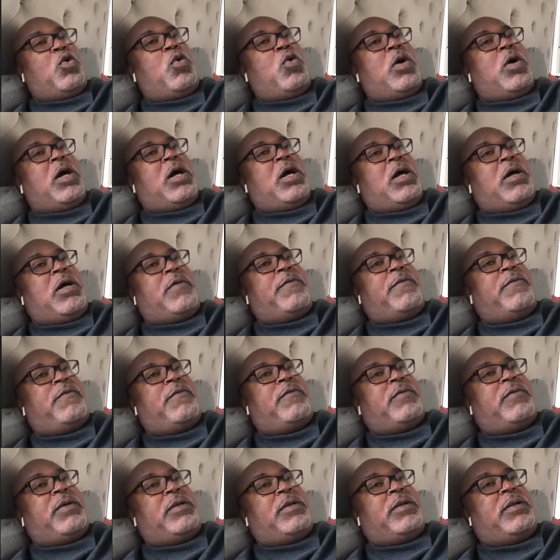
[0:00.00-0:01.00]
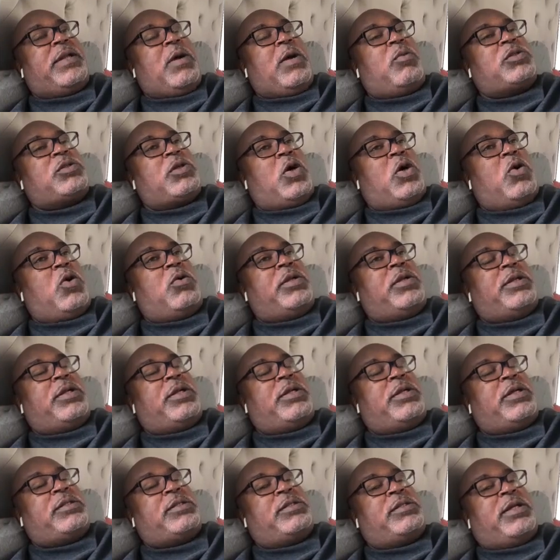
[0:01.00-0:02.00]
of, that was older than
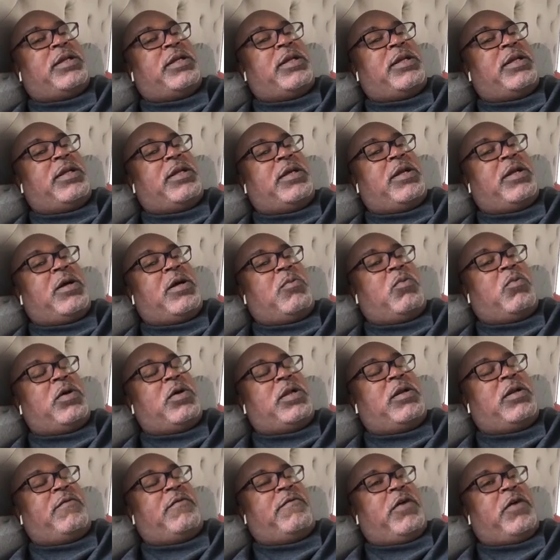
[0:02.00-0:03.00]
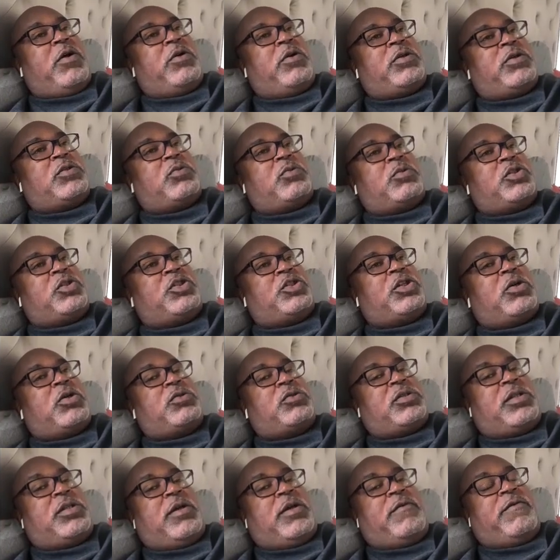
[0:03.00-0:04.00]
us, that could get up with Lavertus, was Joe
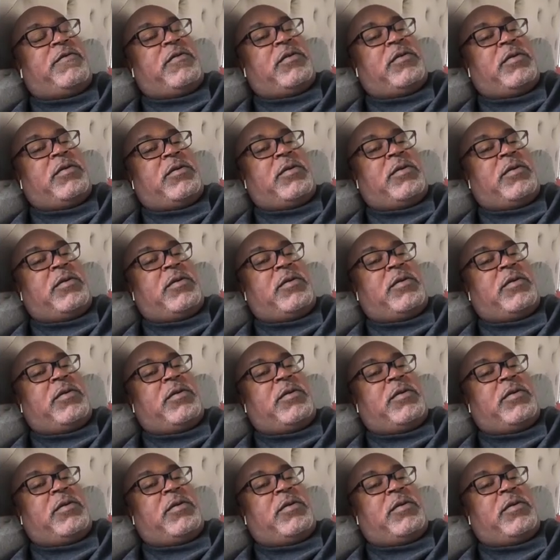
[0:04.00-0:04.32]
Stiffen.